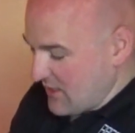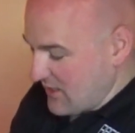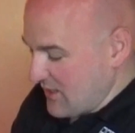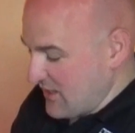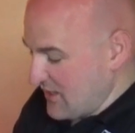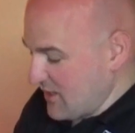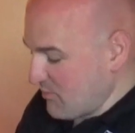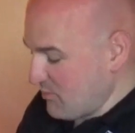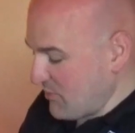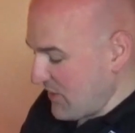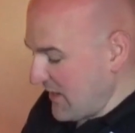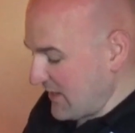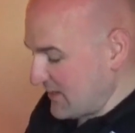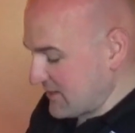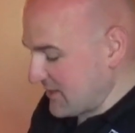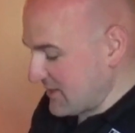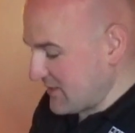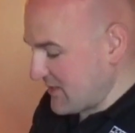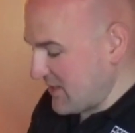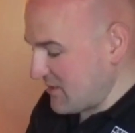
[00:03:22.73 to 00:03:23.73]
In a bag
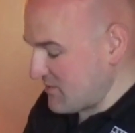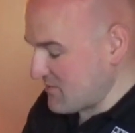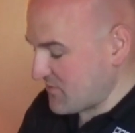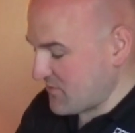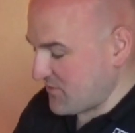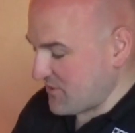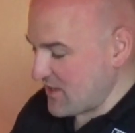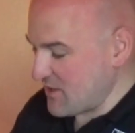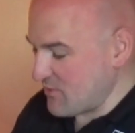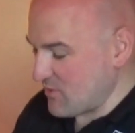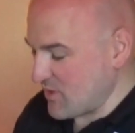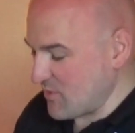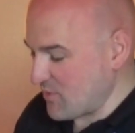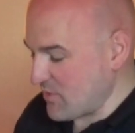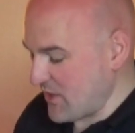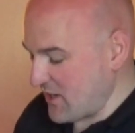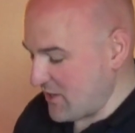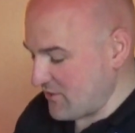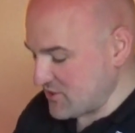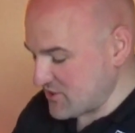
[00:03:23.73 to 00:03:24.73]
that came free with a
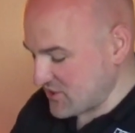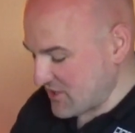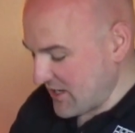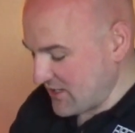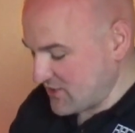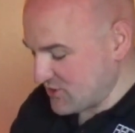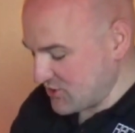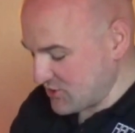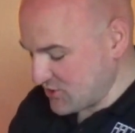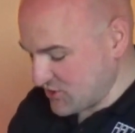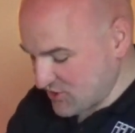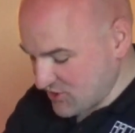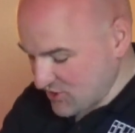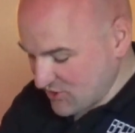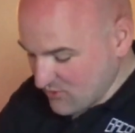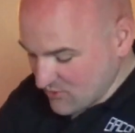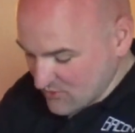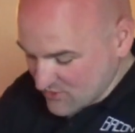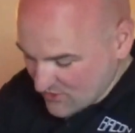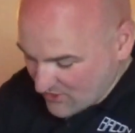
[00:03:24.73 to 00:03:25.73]
pair of Skechers
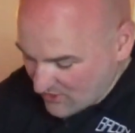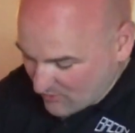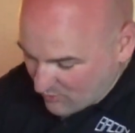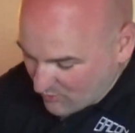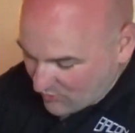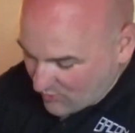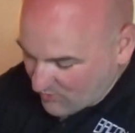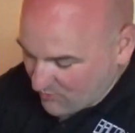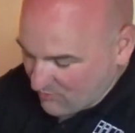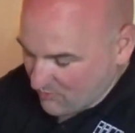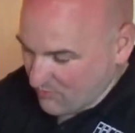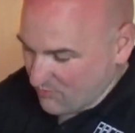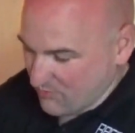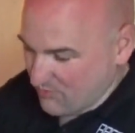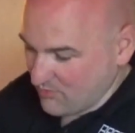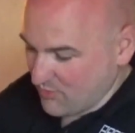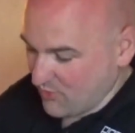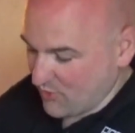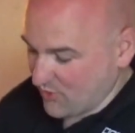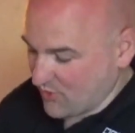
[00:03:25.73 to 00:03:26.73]
shoes that I wore
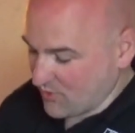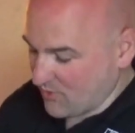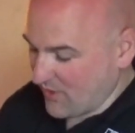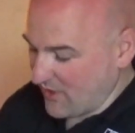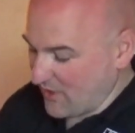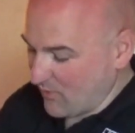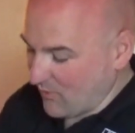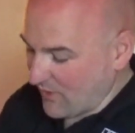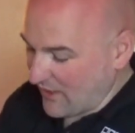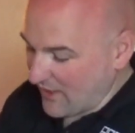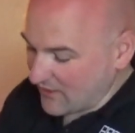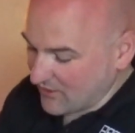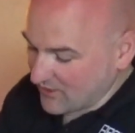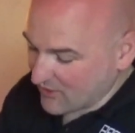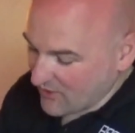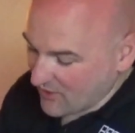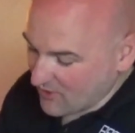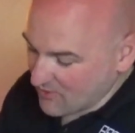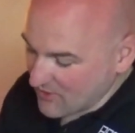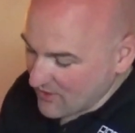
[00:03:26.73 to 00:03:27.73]
for quite a while
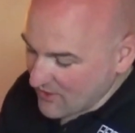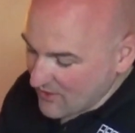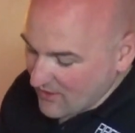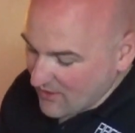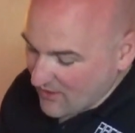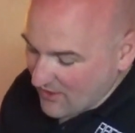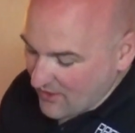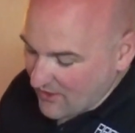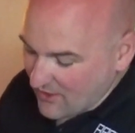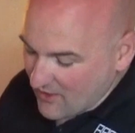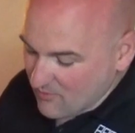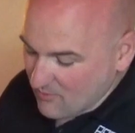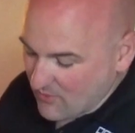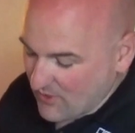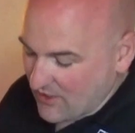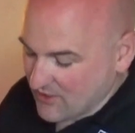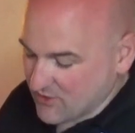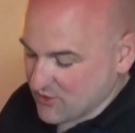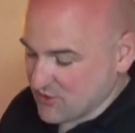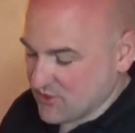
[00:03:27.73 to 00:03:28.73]
ago,
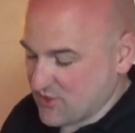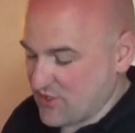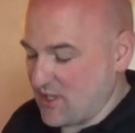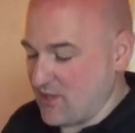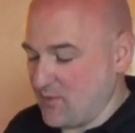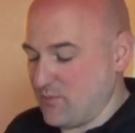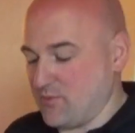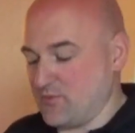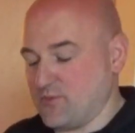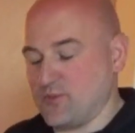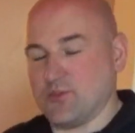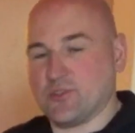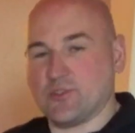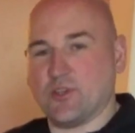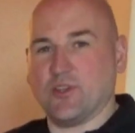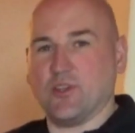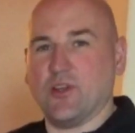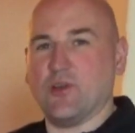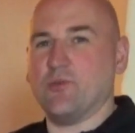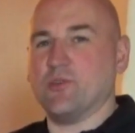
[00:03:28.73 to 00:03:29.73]
I just keep just a
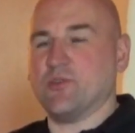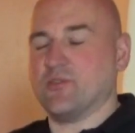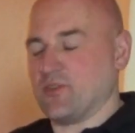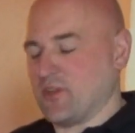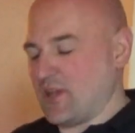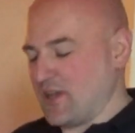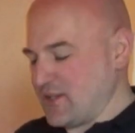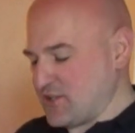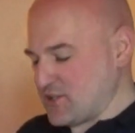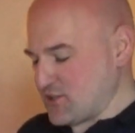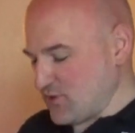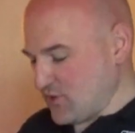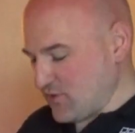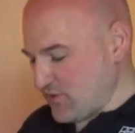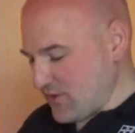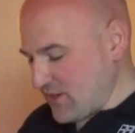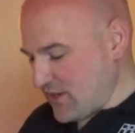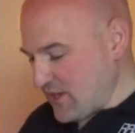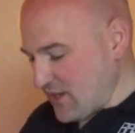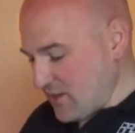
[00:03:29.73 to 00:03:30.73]
load of light
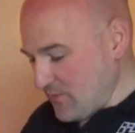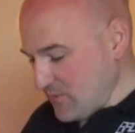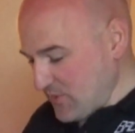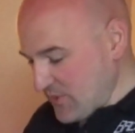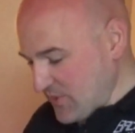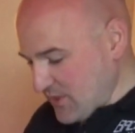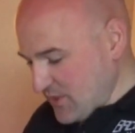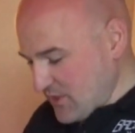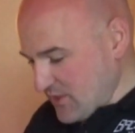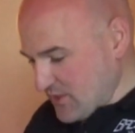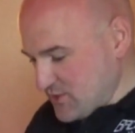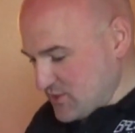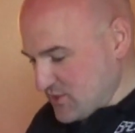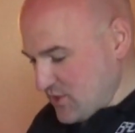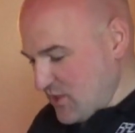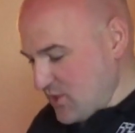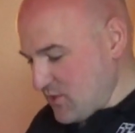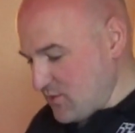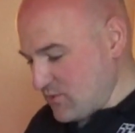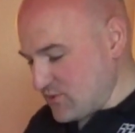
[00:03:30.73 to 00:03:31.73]
stuff in here.
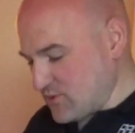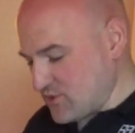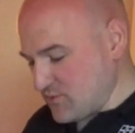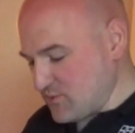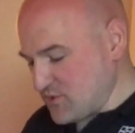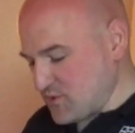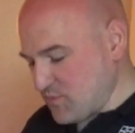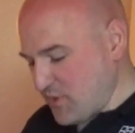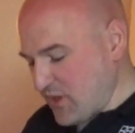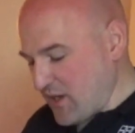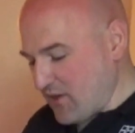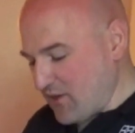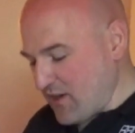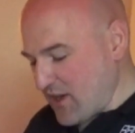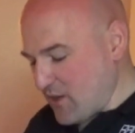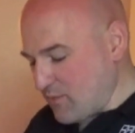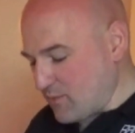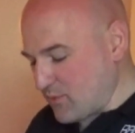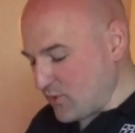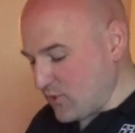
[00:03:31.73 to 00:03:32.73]
So some spare
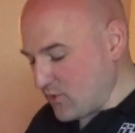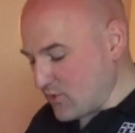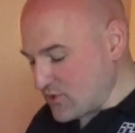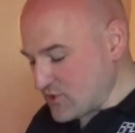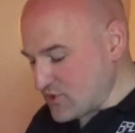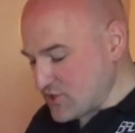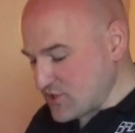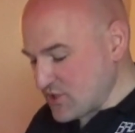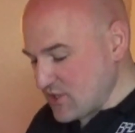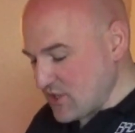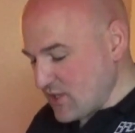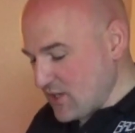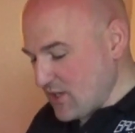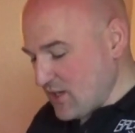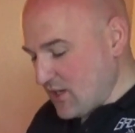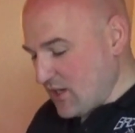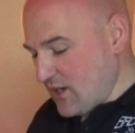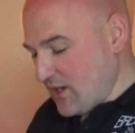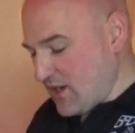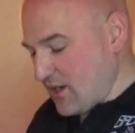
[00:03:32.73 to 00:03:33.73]
earplugs,
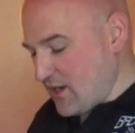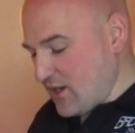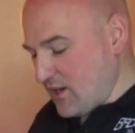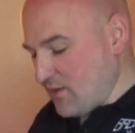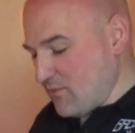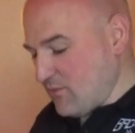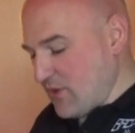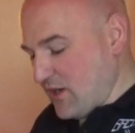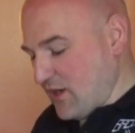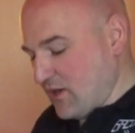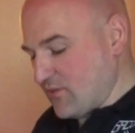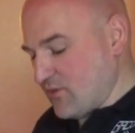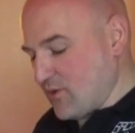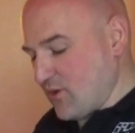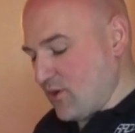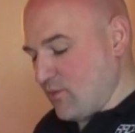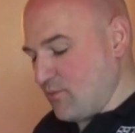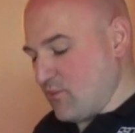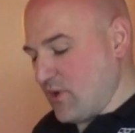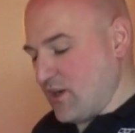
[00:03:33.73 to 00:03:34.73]
I've
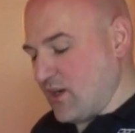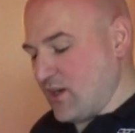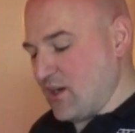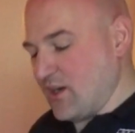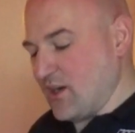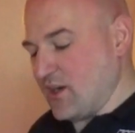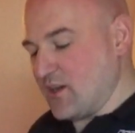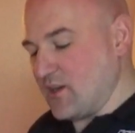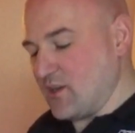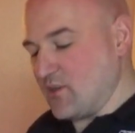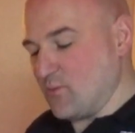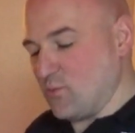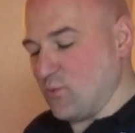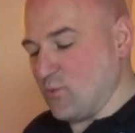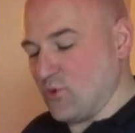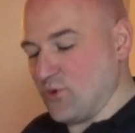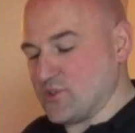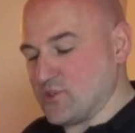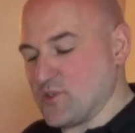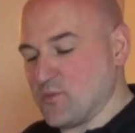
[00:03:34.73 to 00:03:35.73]
got my
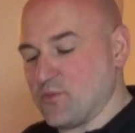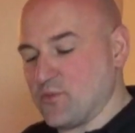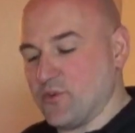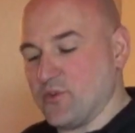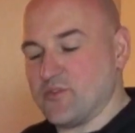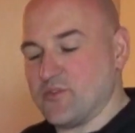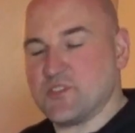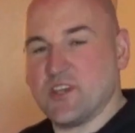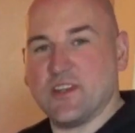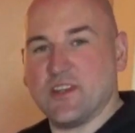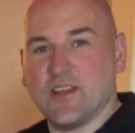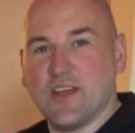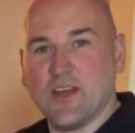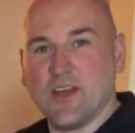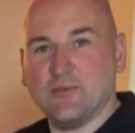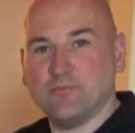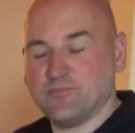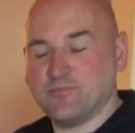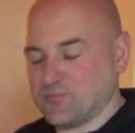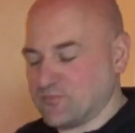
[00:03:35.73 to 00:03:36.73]
waterproofs in
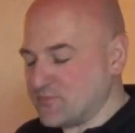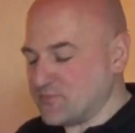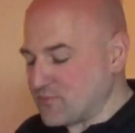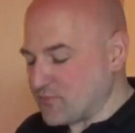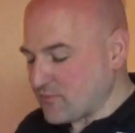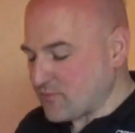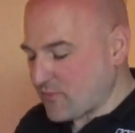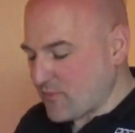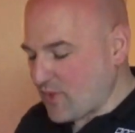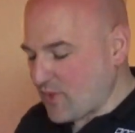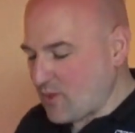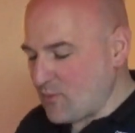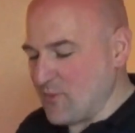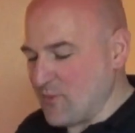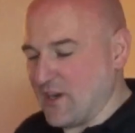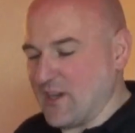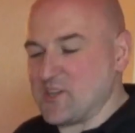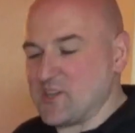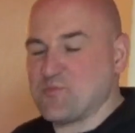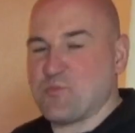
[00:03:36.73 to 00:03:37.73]
there, and a
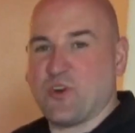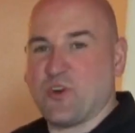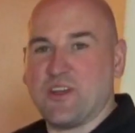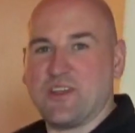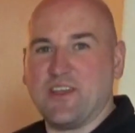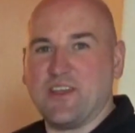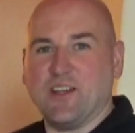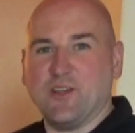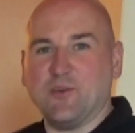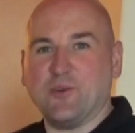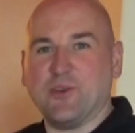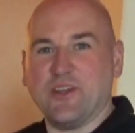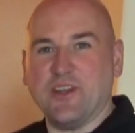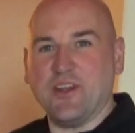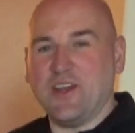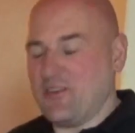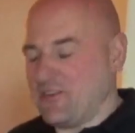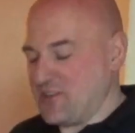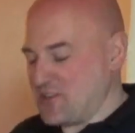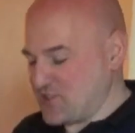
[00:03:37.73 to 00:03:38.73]
nice bright yellow
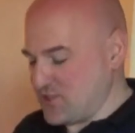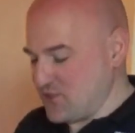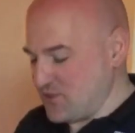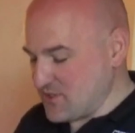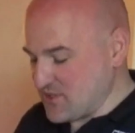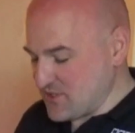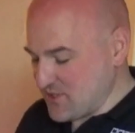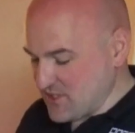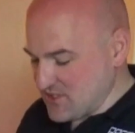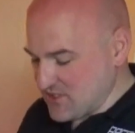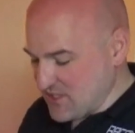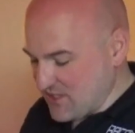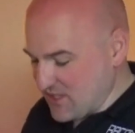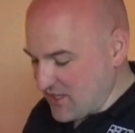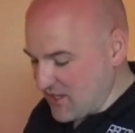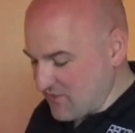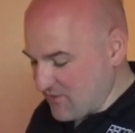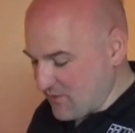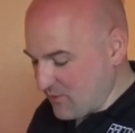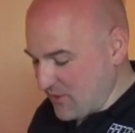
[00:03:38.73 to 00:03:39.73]
canary suit is in
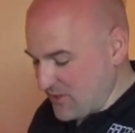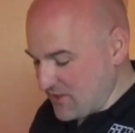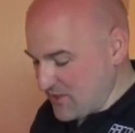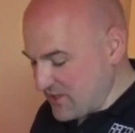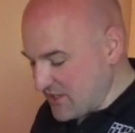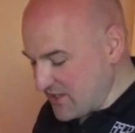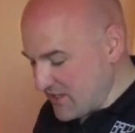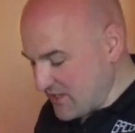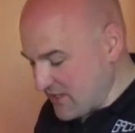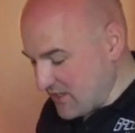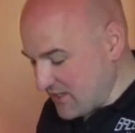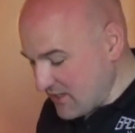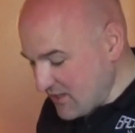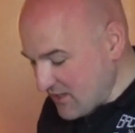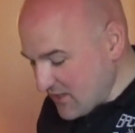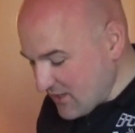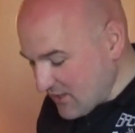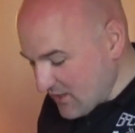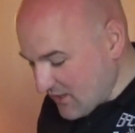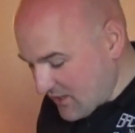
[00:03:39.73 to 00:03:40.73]
there for when you need it.
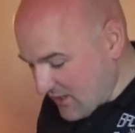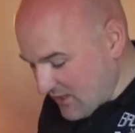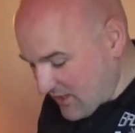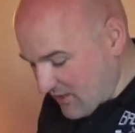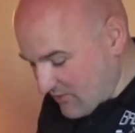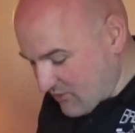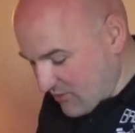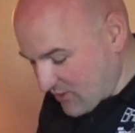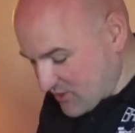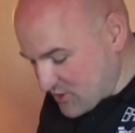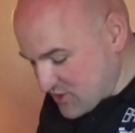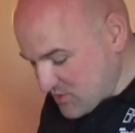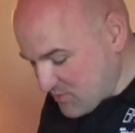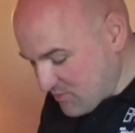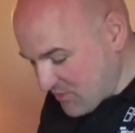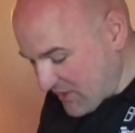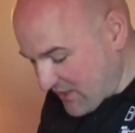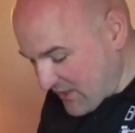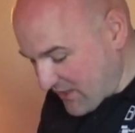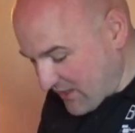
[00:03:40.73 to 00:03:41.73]
I've got a
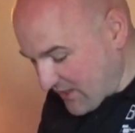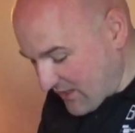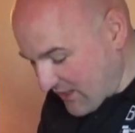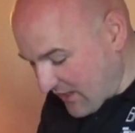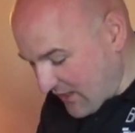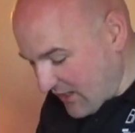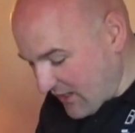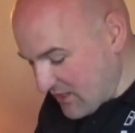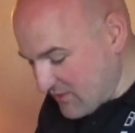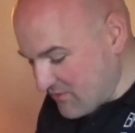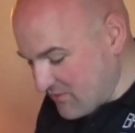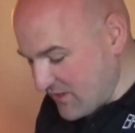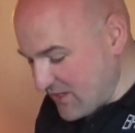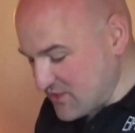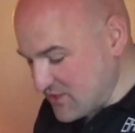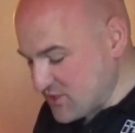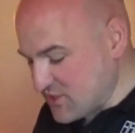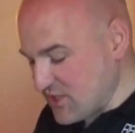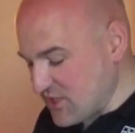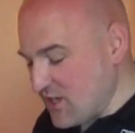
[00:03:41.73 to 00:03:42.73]
spare high
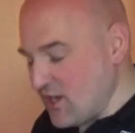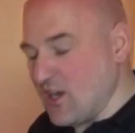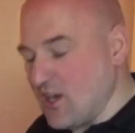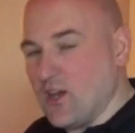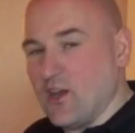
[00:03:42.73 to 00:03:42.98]
vis.